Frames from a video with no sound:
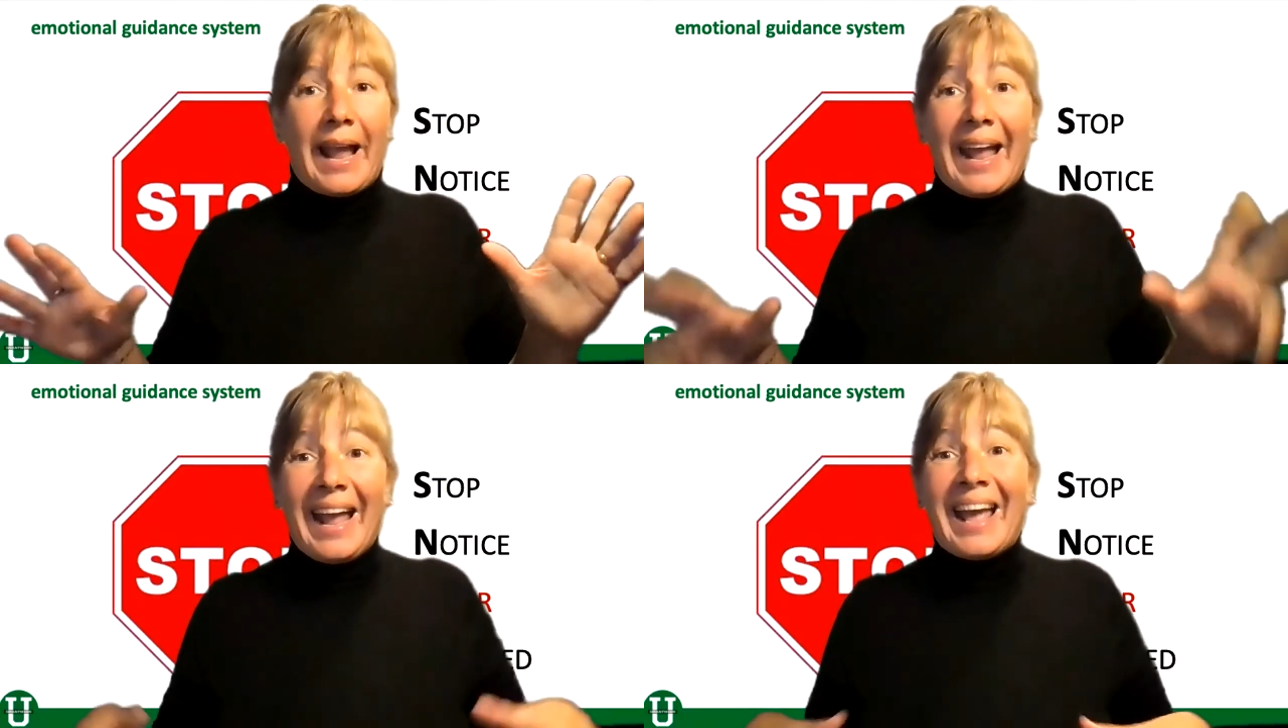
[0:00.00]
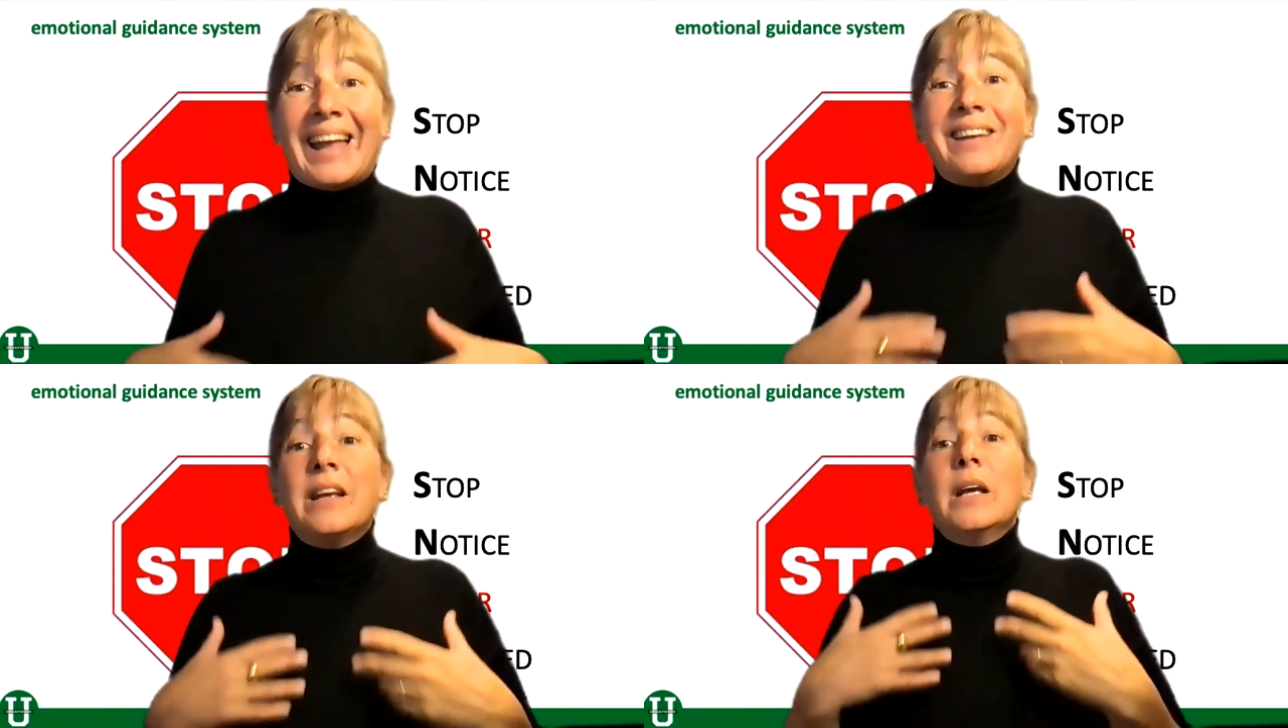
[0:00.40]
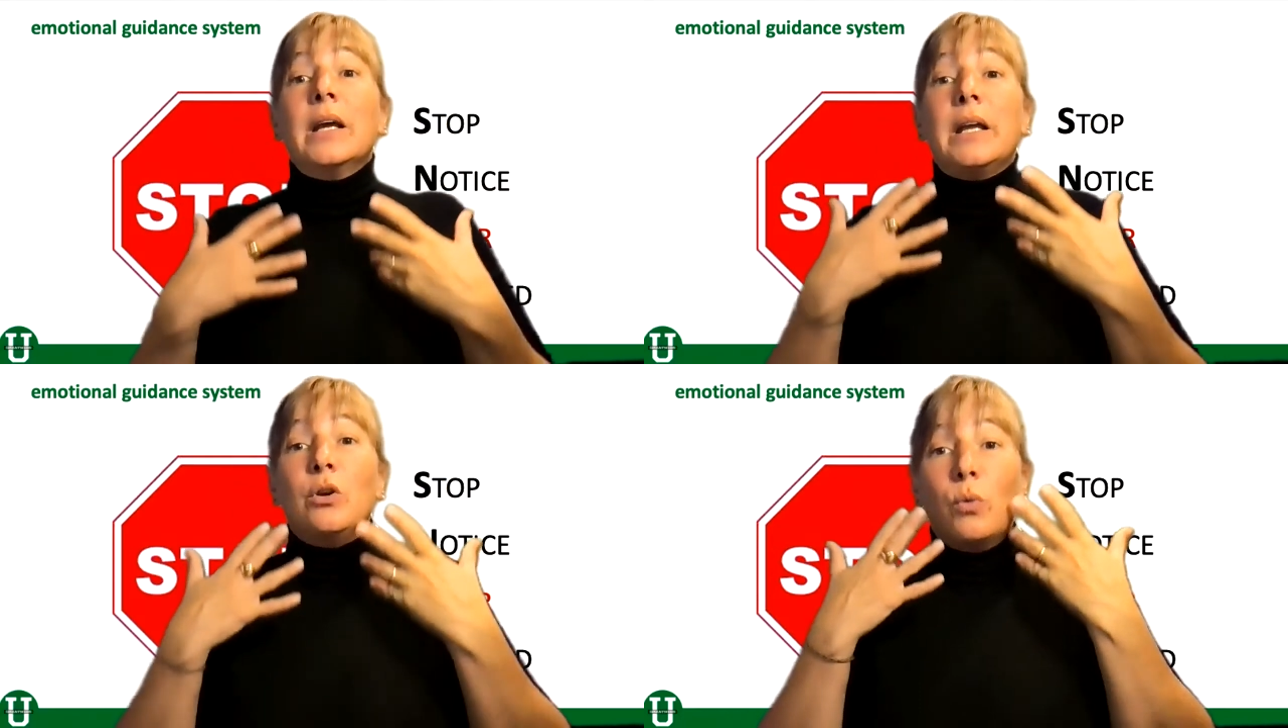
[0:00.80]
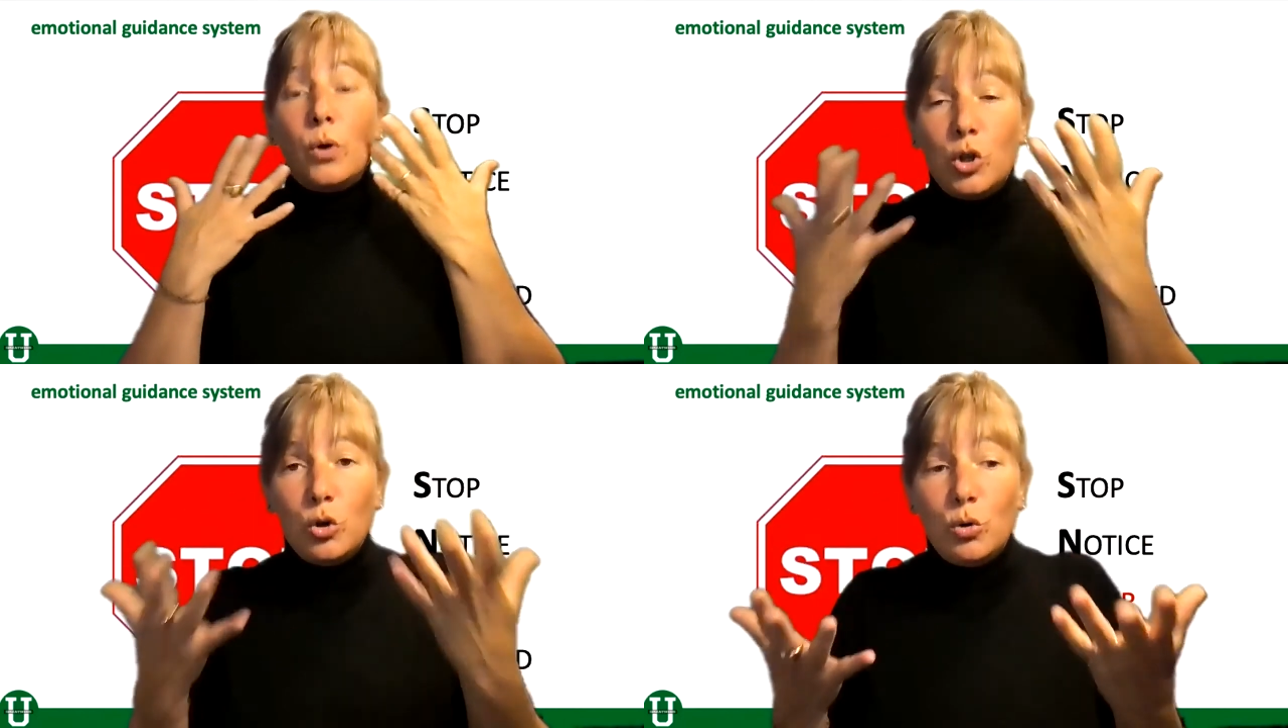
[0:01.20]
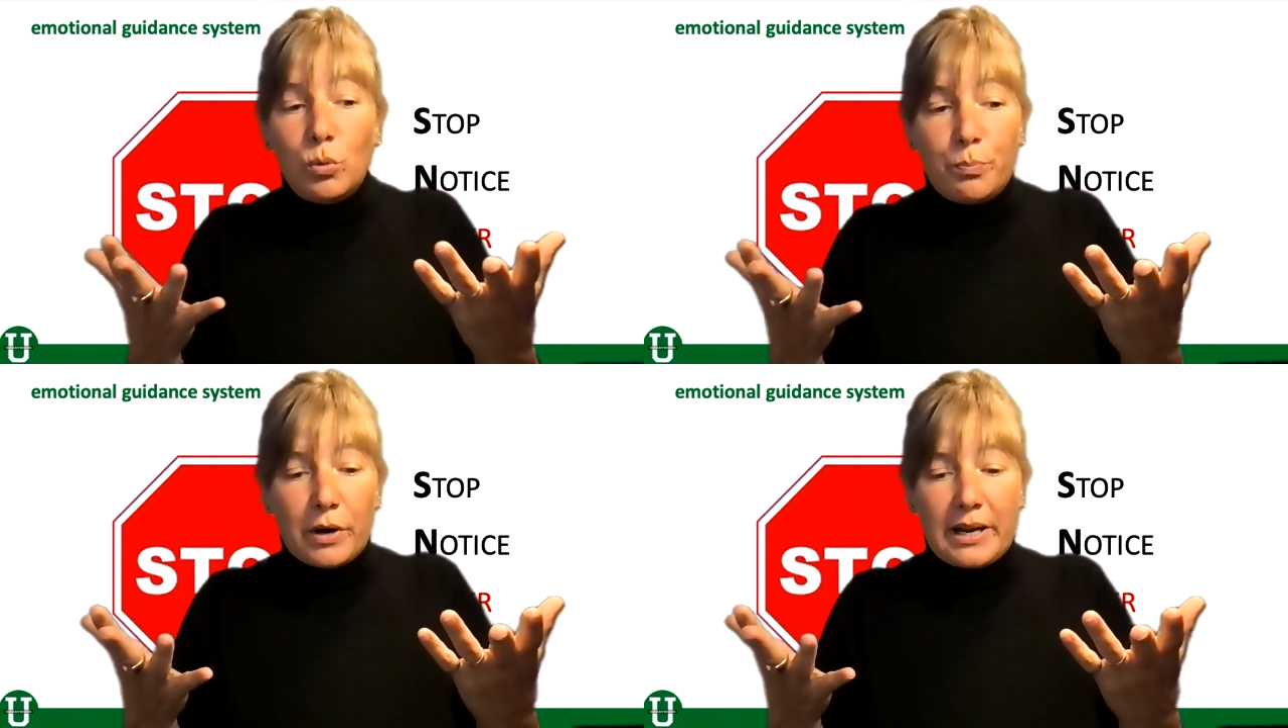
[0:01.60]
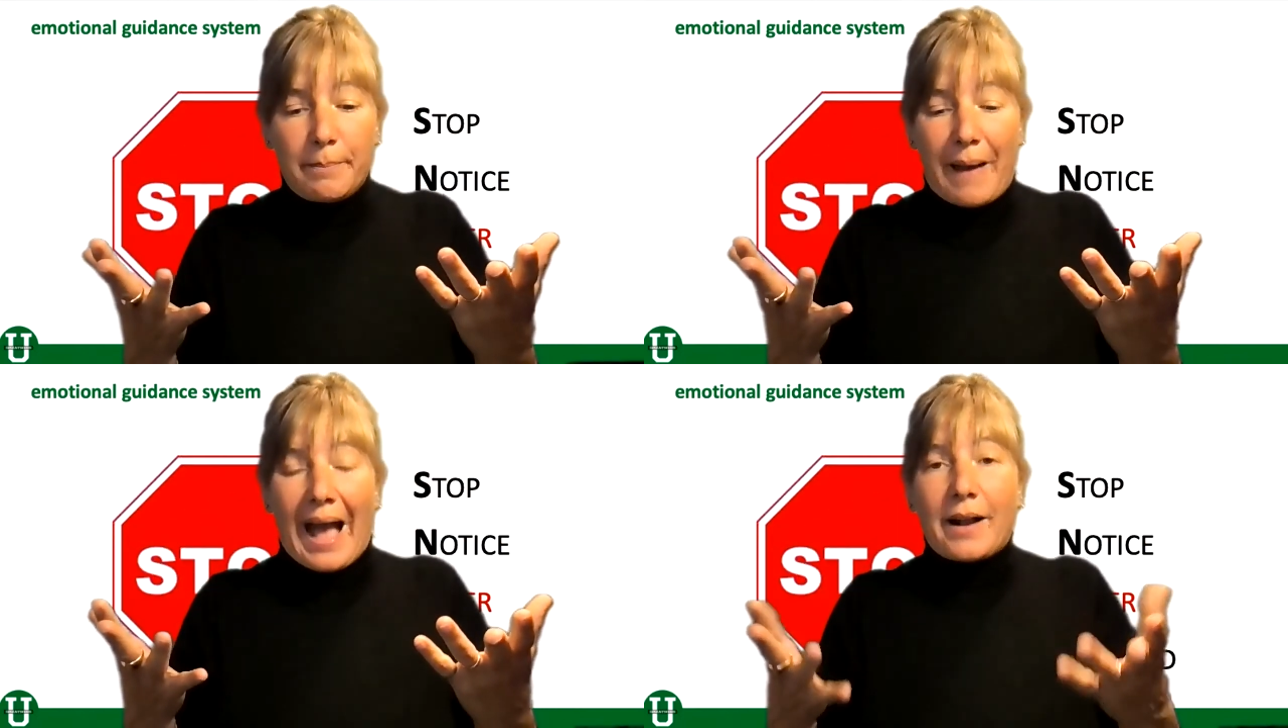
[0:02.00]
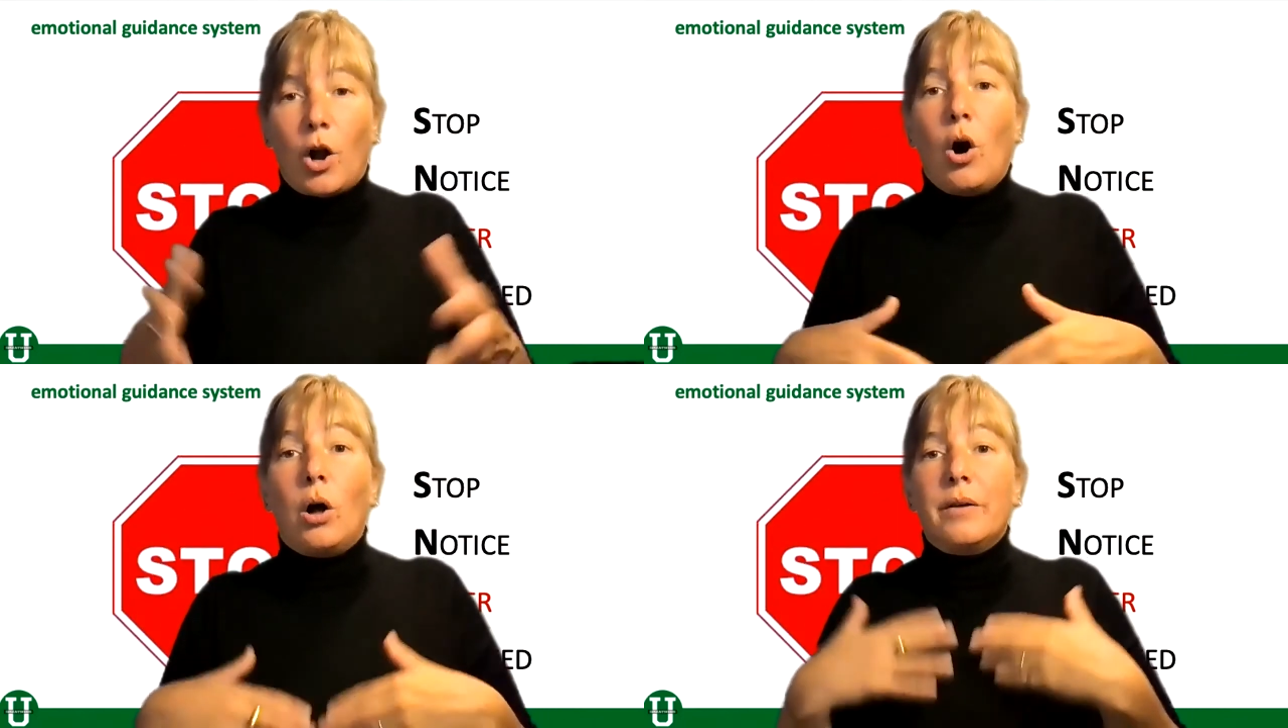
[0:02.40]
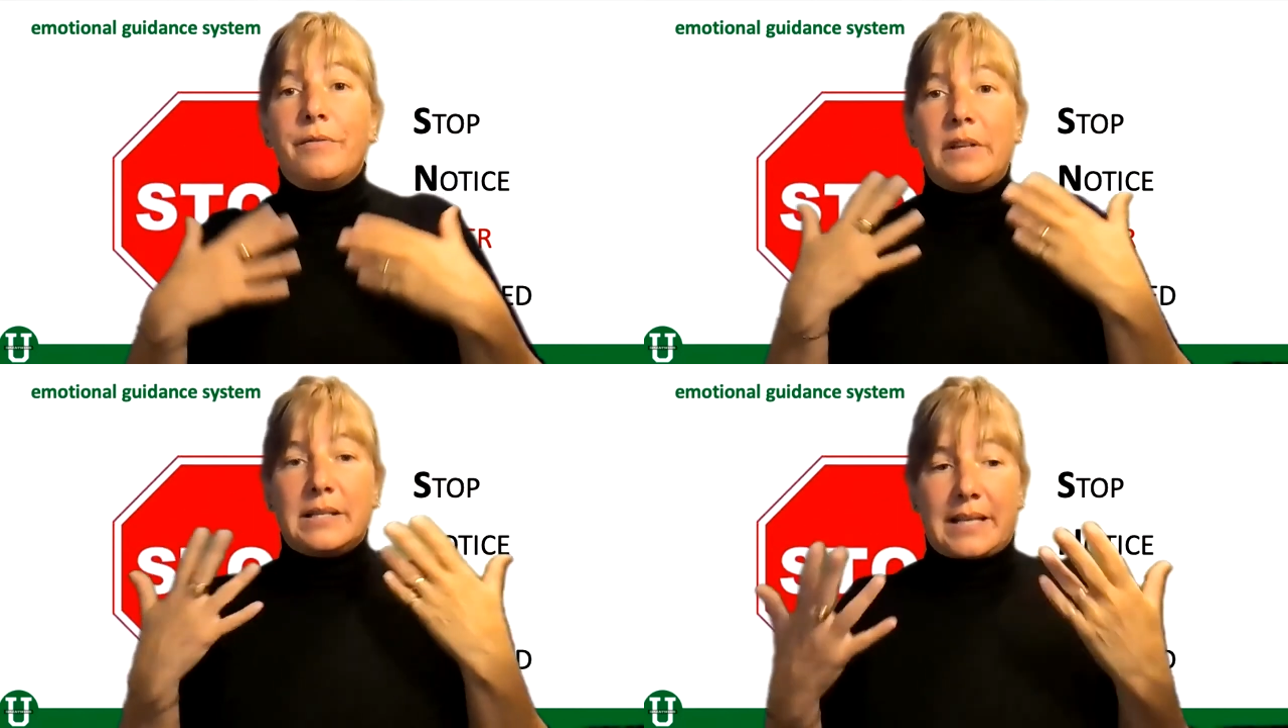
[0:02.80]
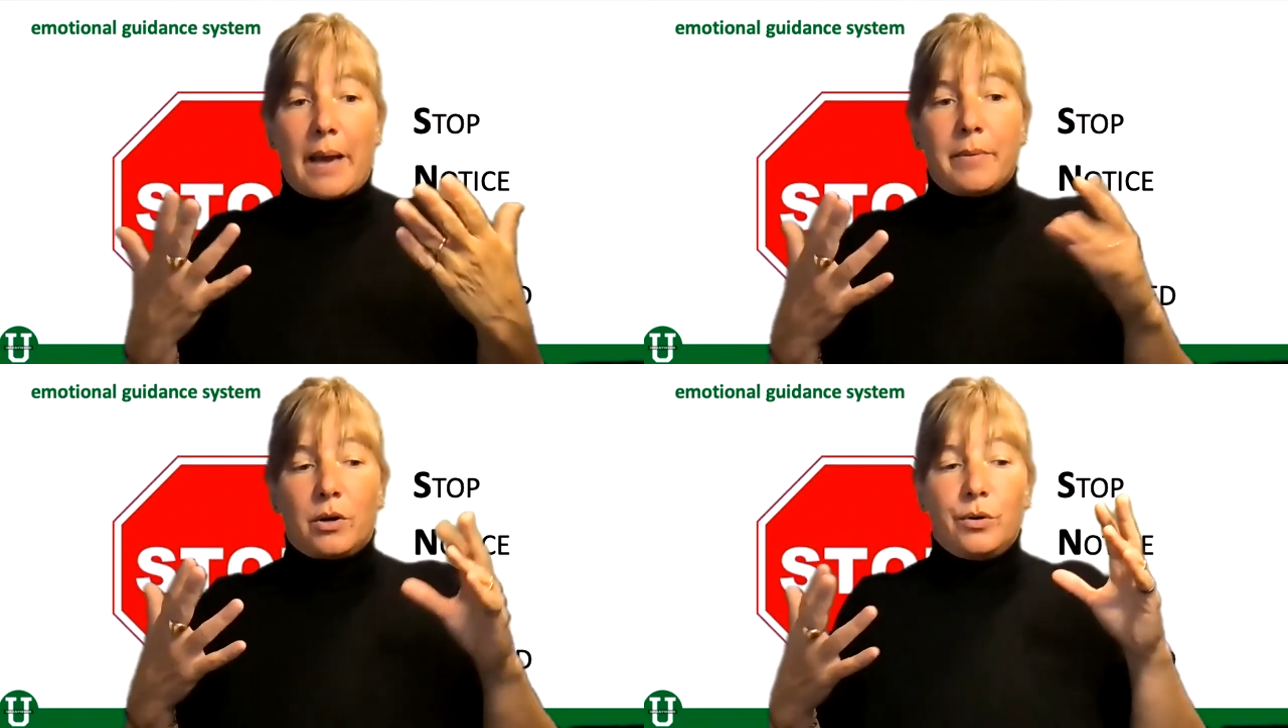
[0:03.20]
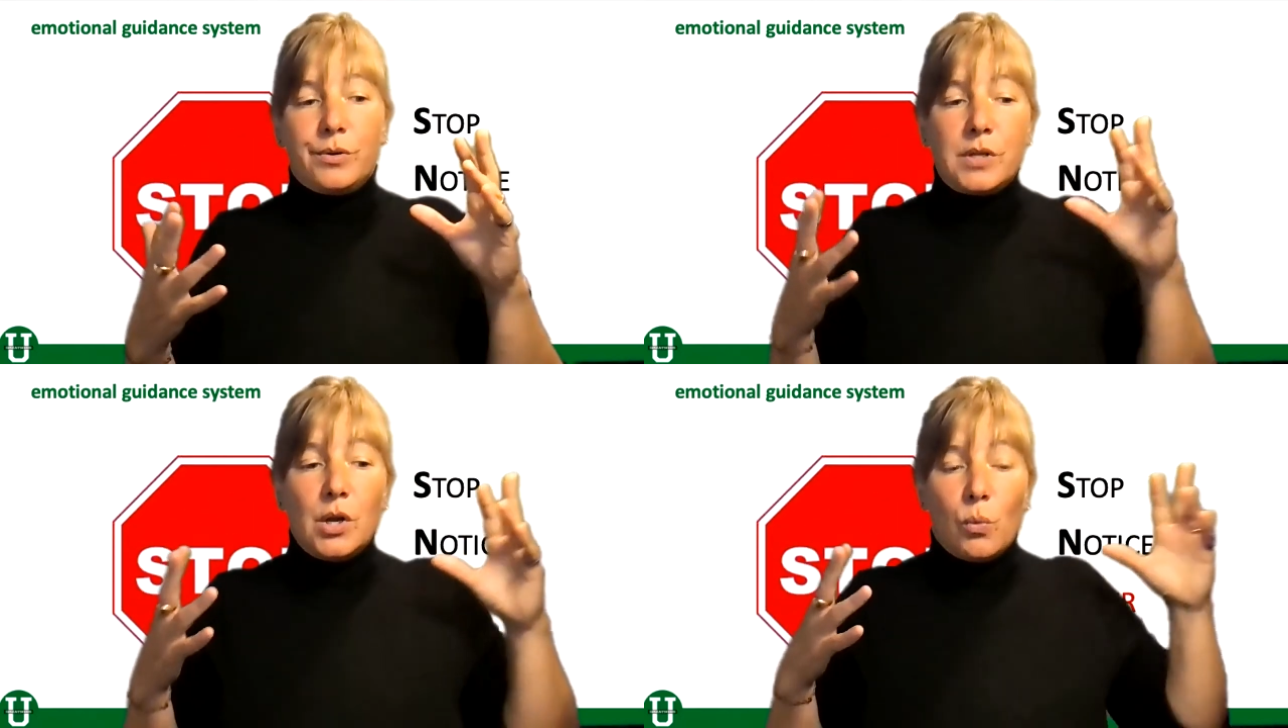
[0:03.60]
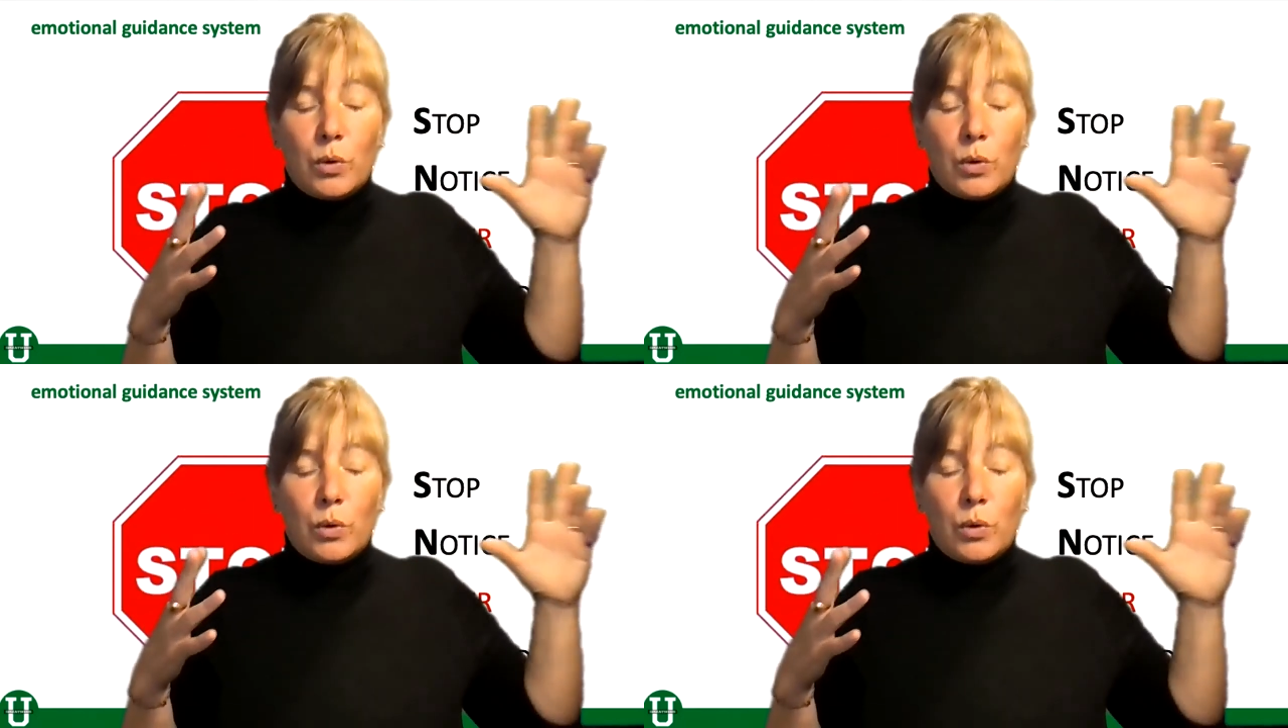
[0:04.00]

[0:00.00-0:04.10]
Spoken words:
and you bring back all of these chemicals,